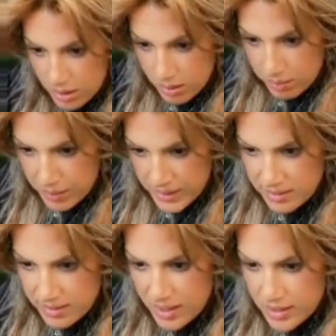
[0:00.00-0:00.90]
Make the
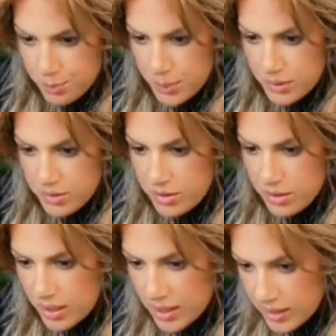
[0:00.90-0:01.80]
slides
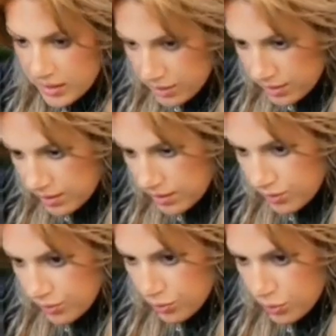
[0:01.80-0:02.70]
personalized
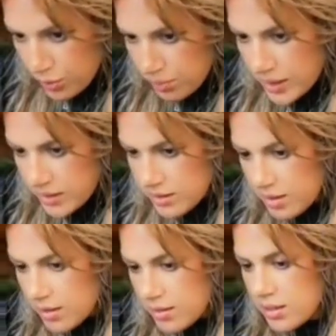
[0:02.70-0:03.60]
for my
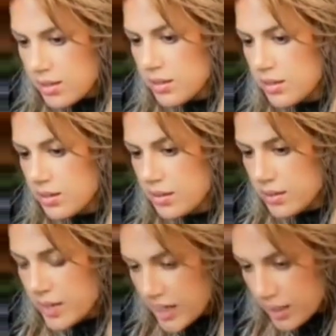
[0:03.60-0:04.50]
daughter. Her
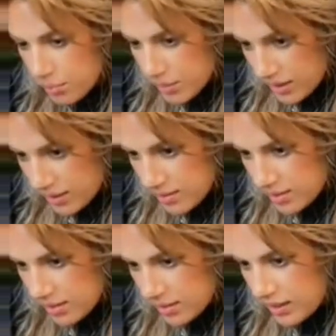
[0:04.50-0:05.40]
name is
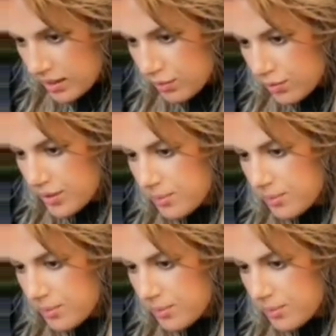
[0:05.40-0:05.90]
Liv.